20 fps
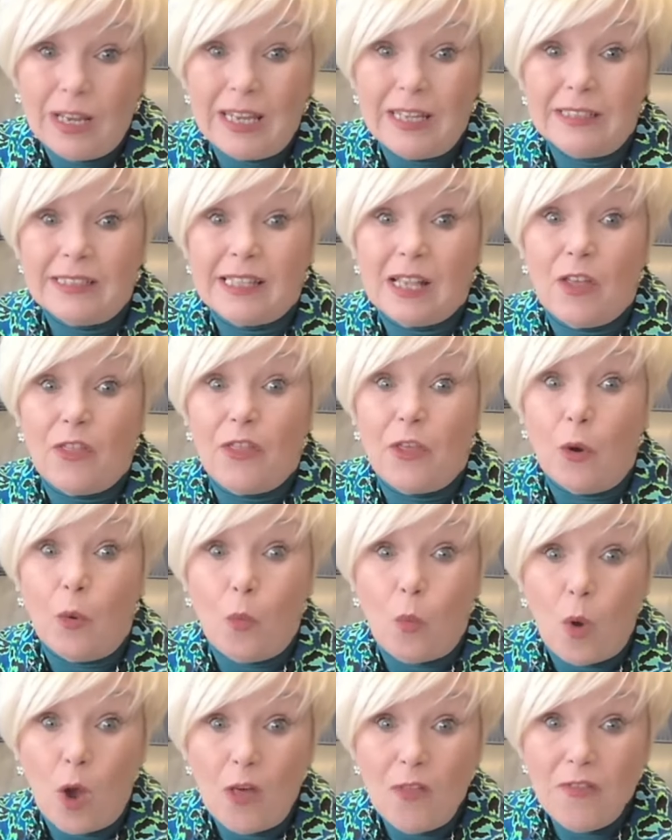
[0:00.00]
It's the
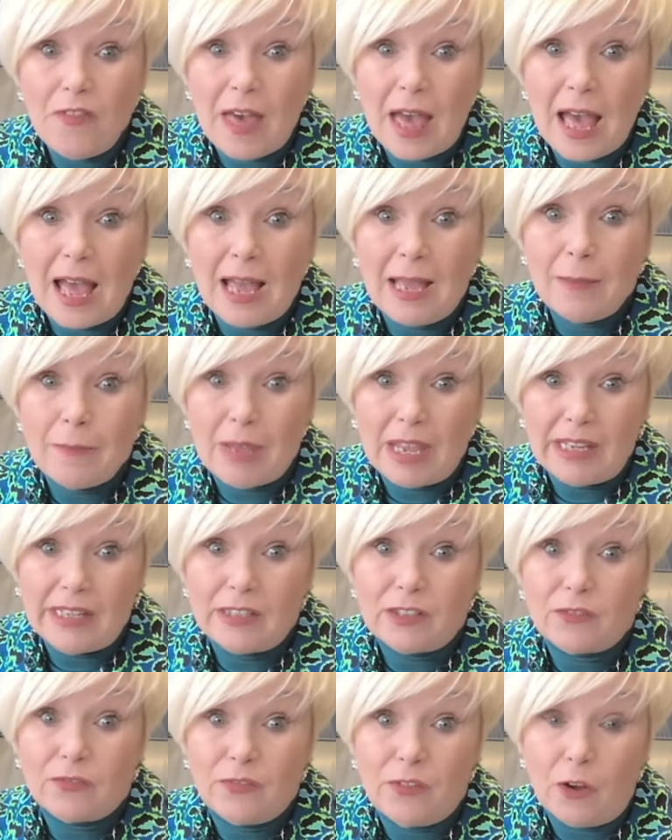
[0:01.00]
one that I
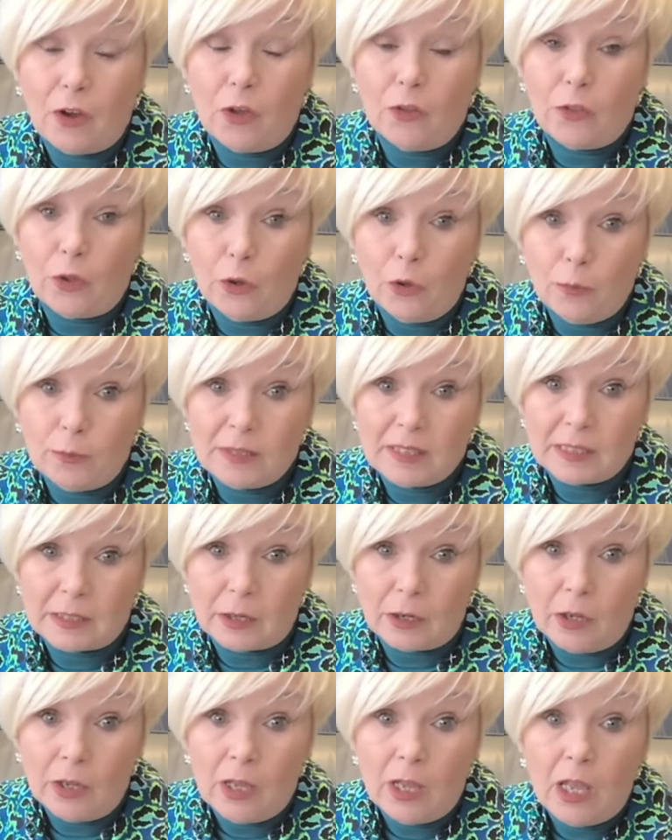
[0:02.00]
made for the
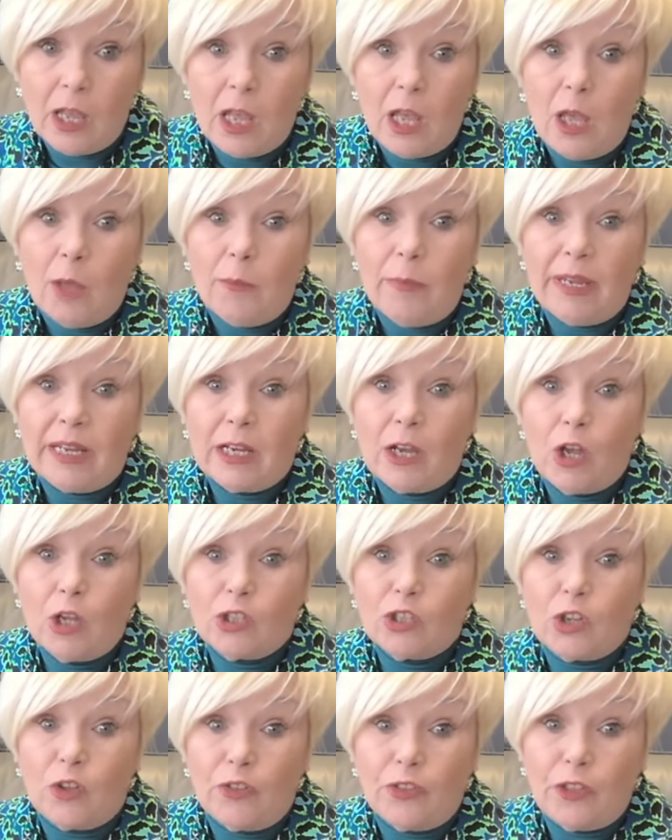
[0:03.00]
hubster
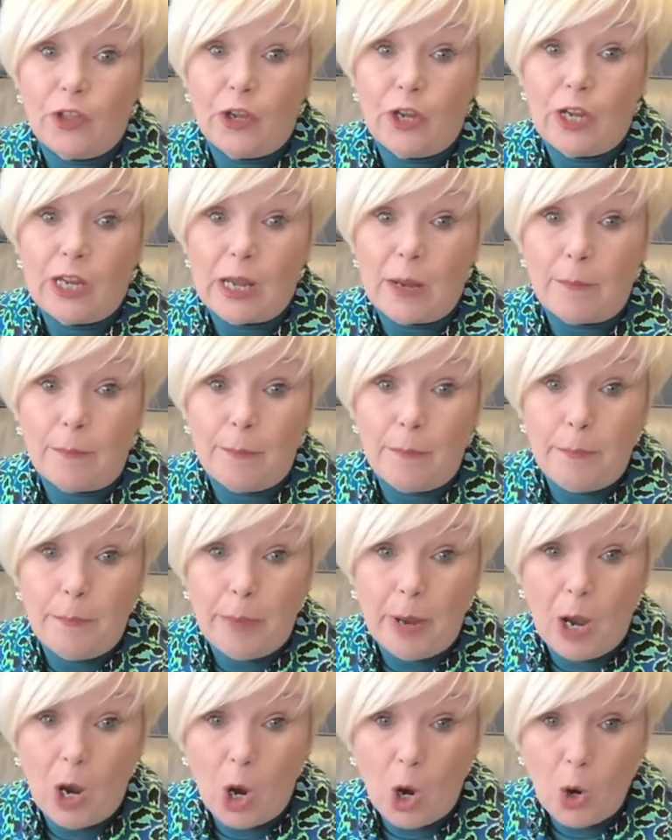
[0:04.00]
because the
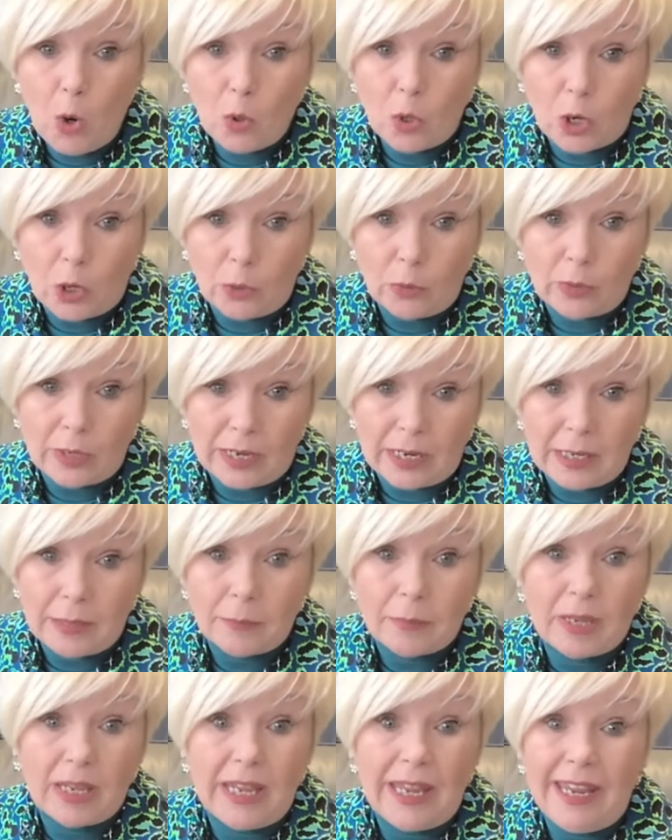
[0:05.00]
pogo knit
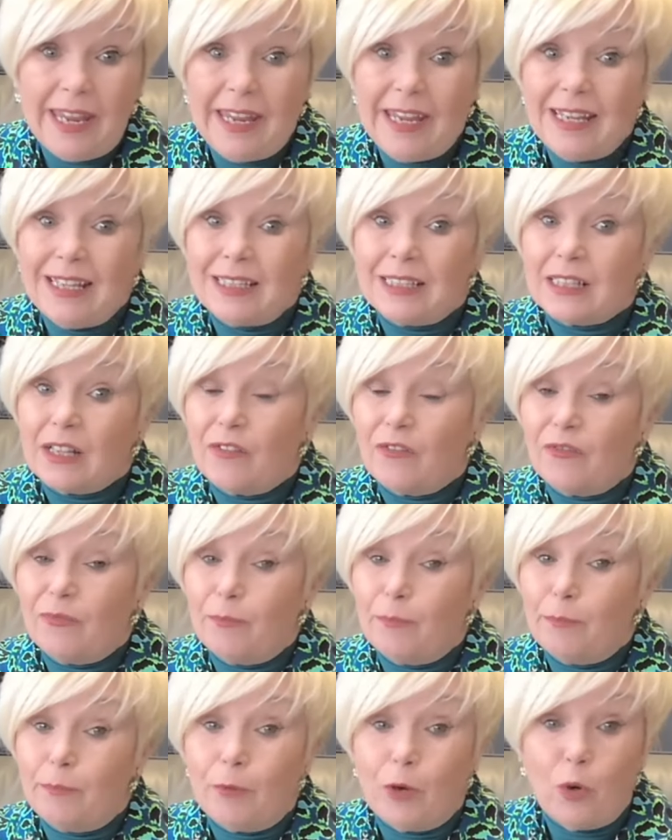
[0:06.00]
is
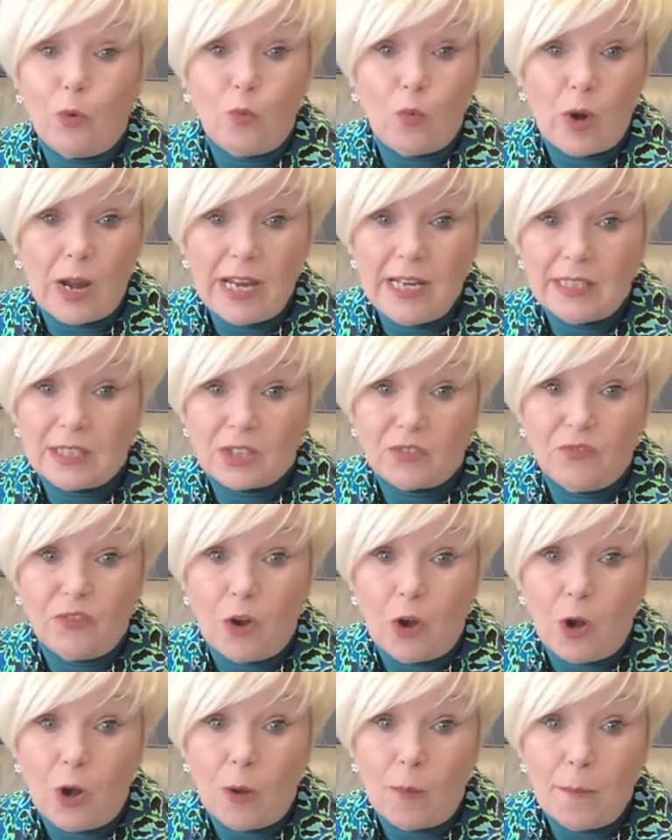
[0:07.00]
great
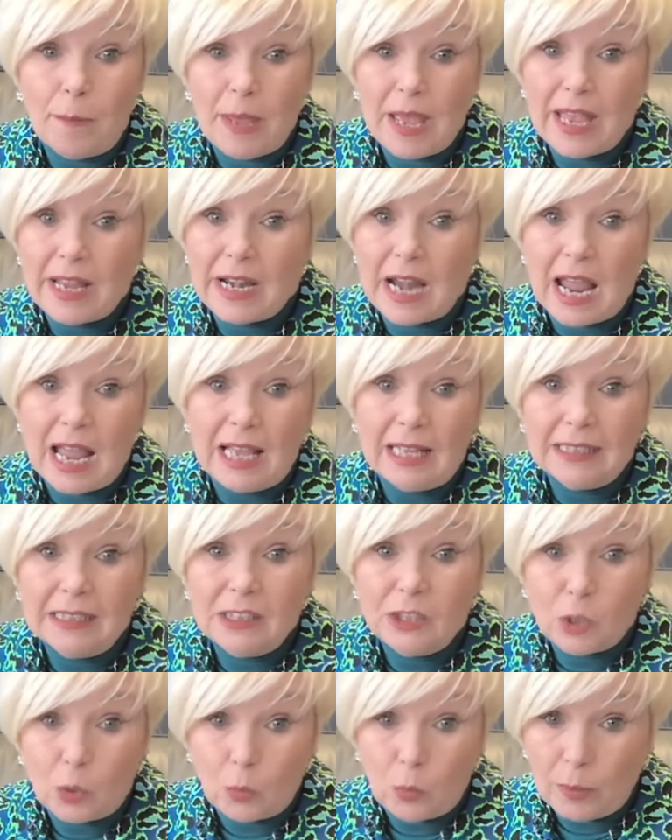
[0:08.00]
for men
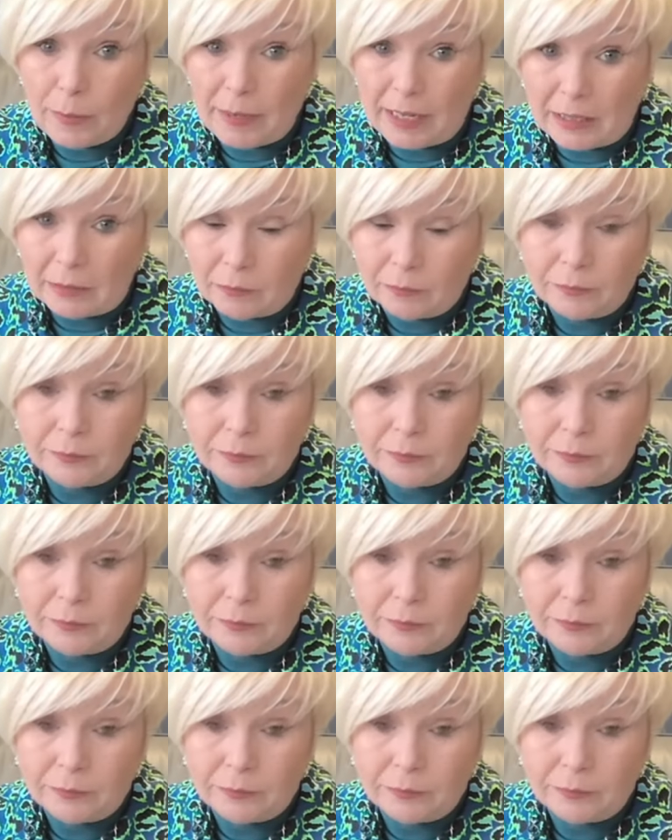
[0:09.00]
and women.